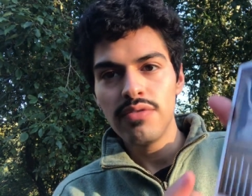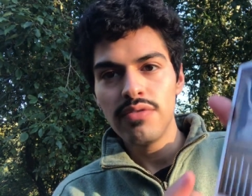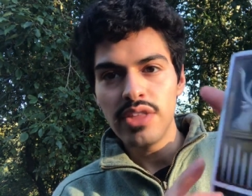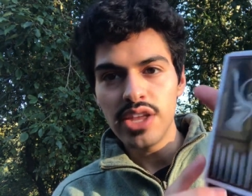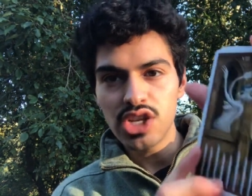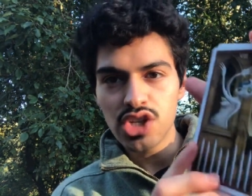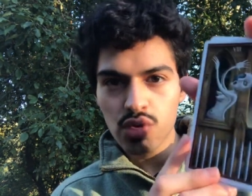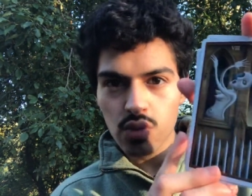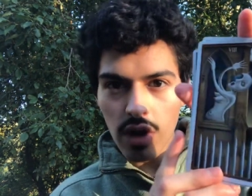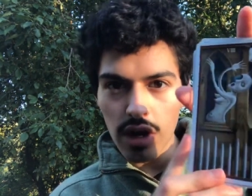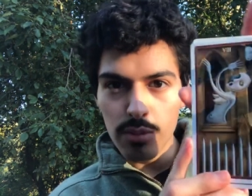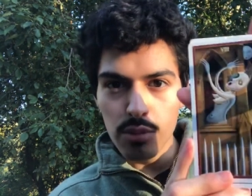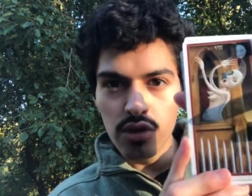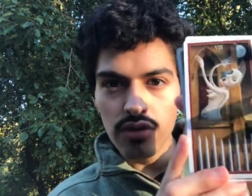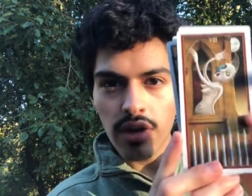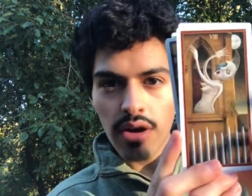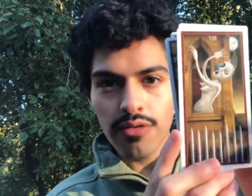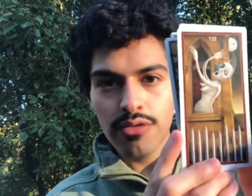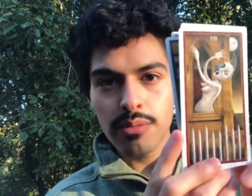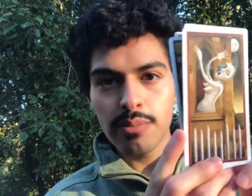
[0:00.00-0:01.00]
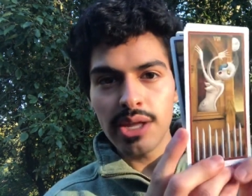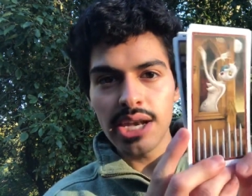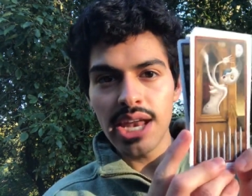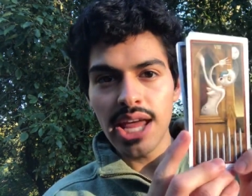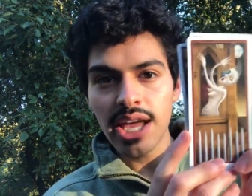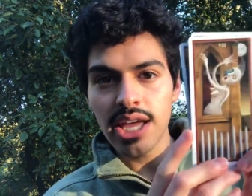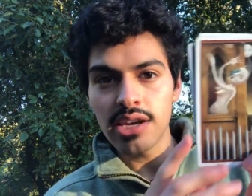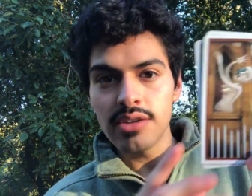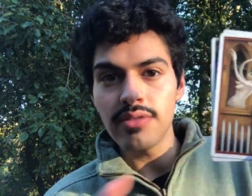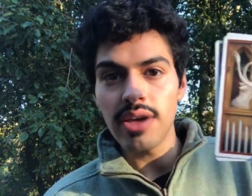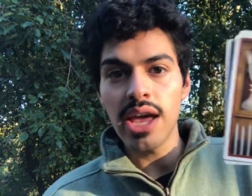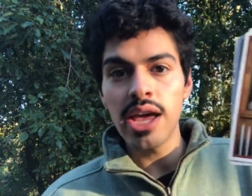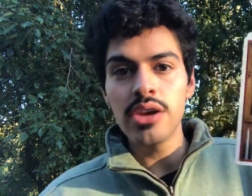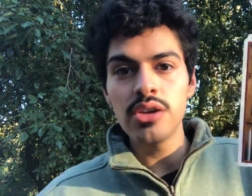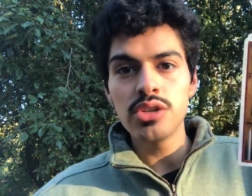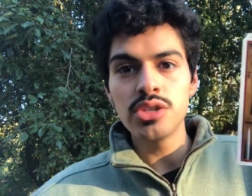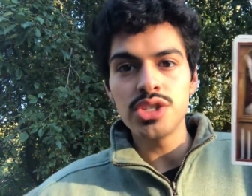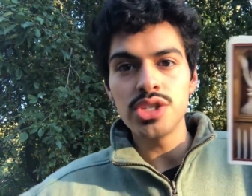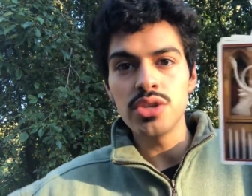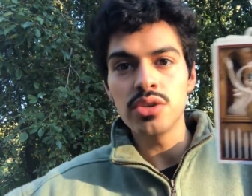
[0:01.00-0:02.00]
they just want to move on from the negative
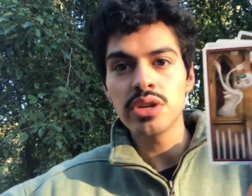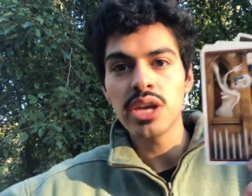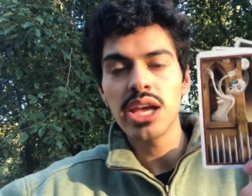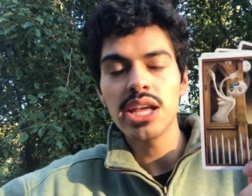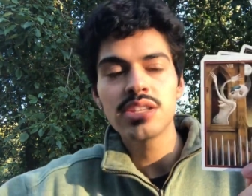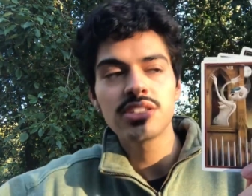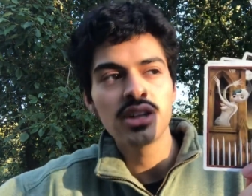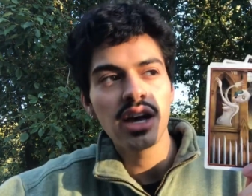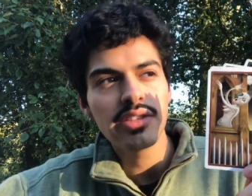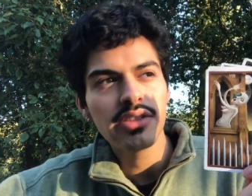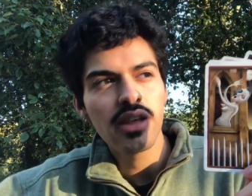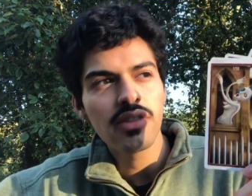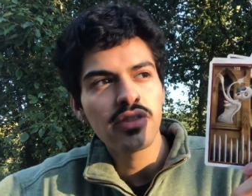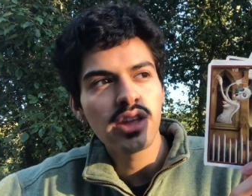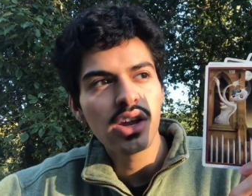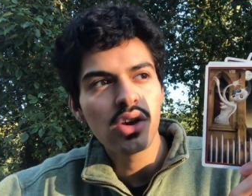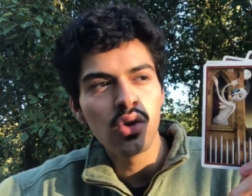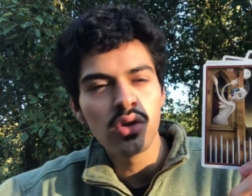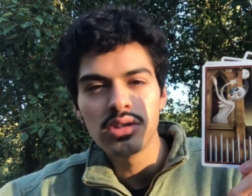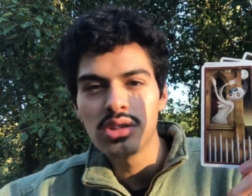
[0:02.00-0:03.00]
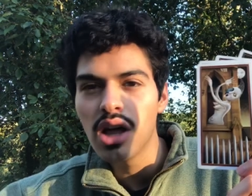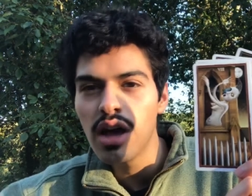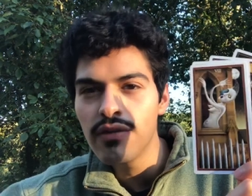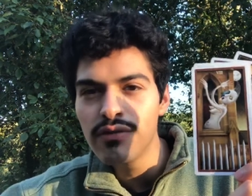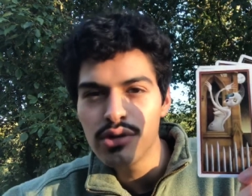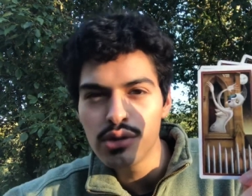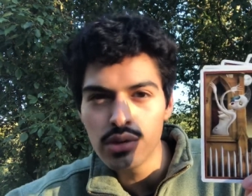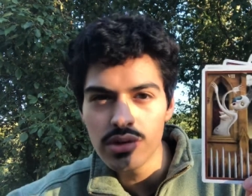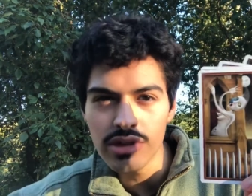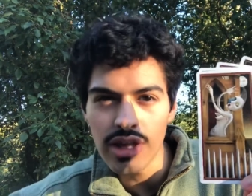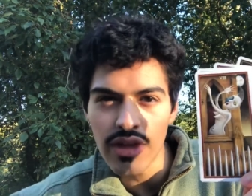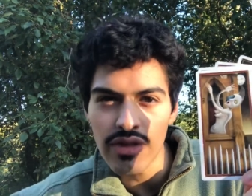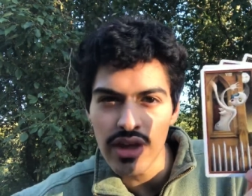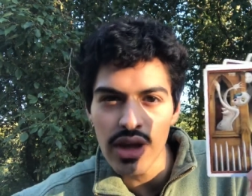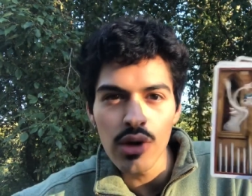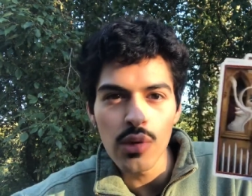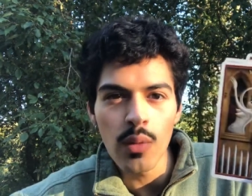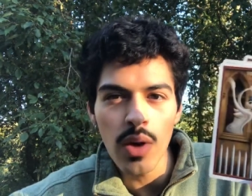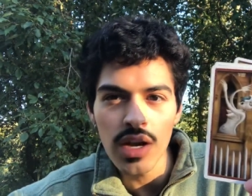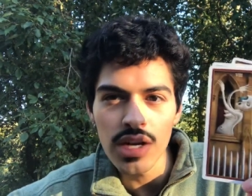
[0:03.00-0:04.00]
energy, okay? It's not that they don't love you or that they
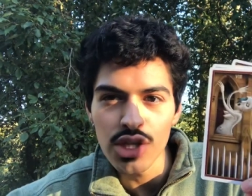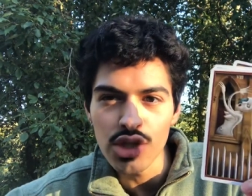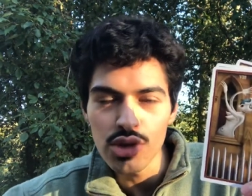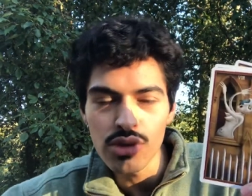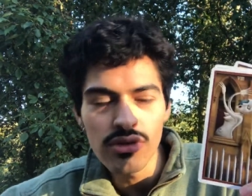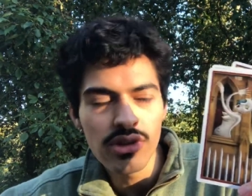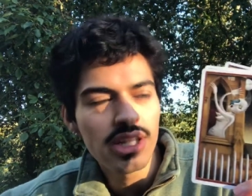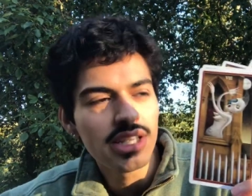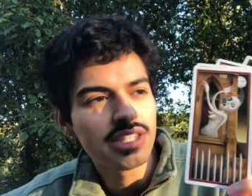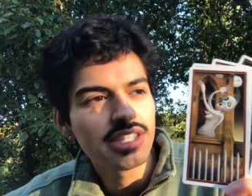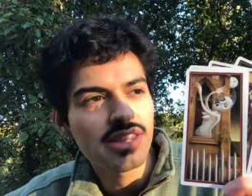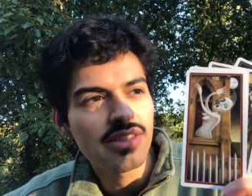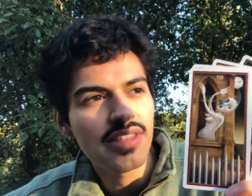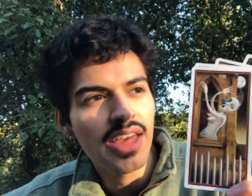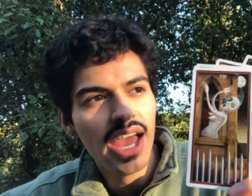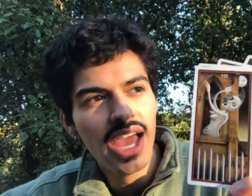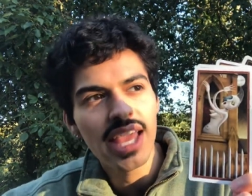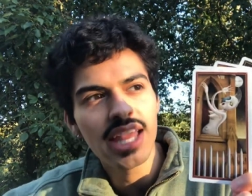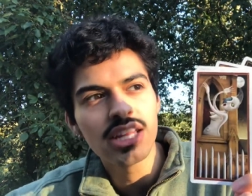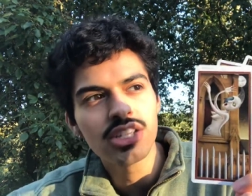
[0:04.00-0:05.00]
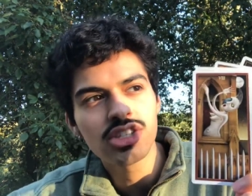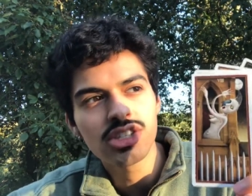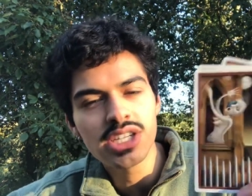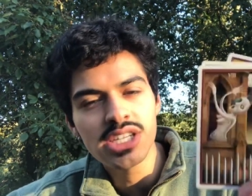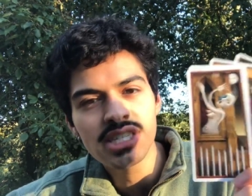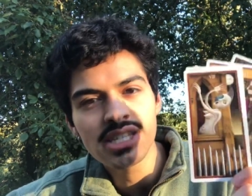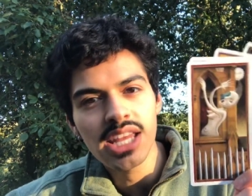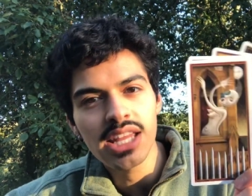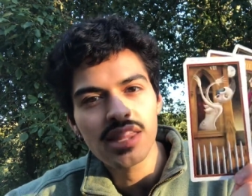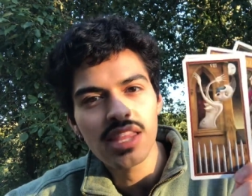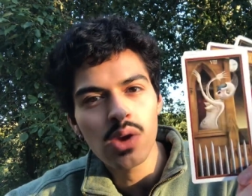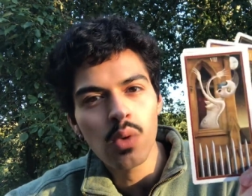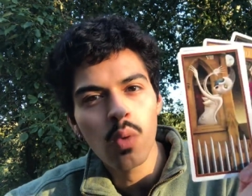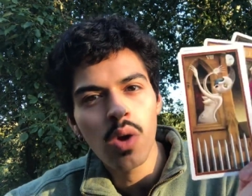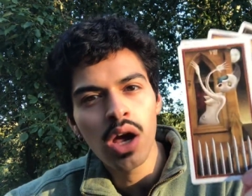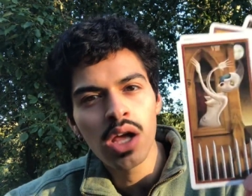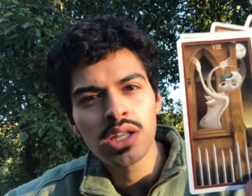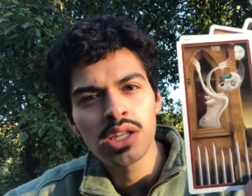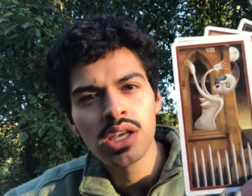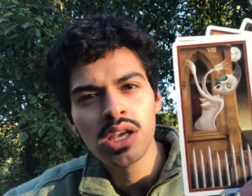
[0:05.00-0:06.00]
don't want to do this and that. It's just that they
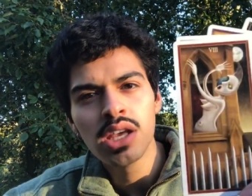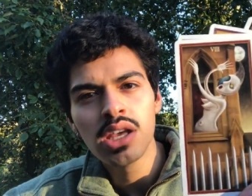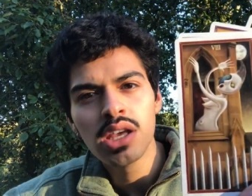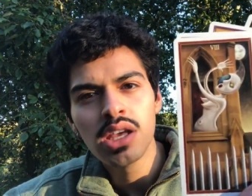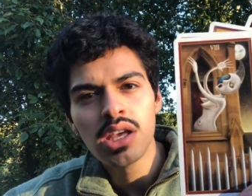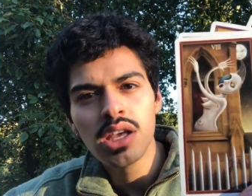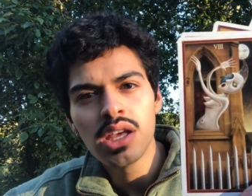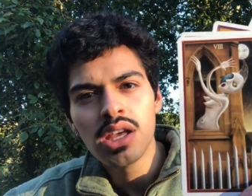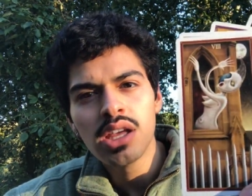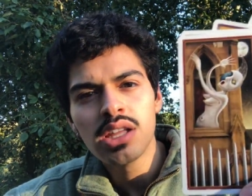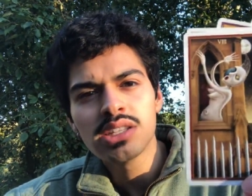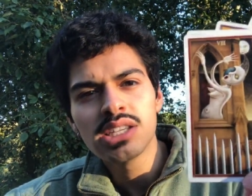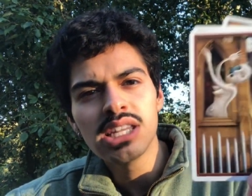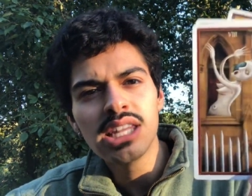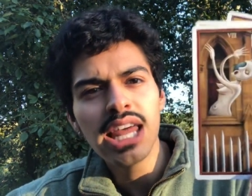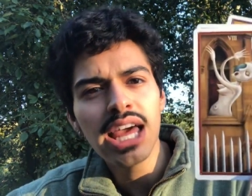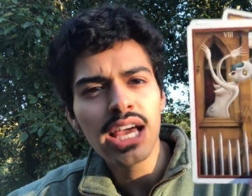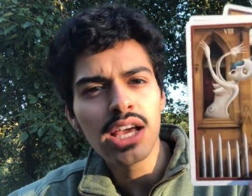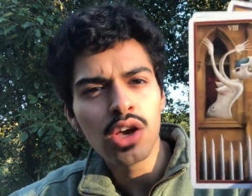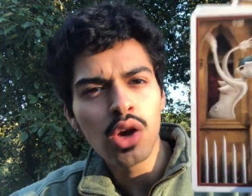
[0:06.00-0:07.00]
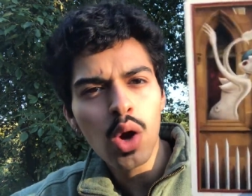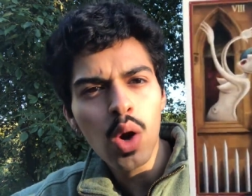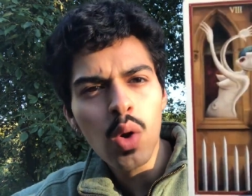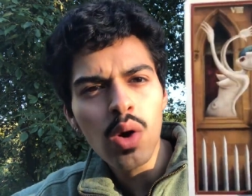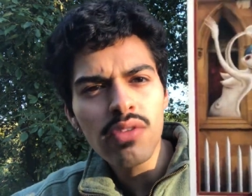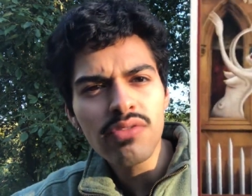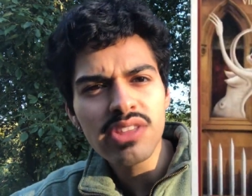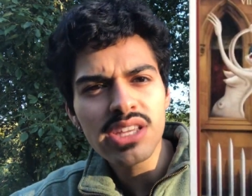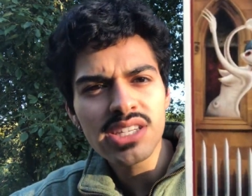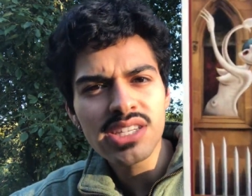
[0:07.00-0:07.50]
want to let go of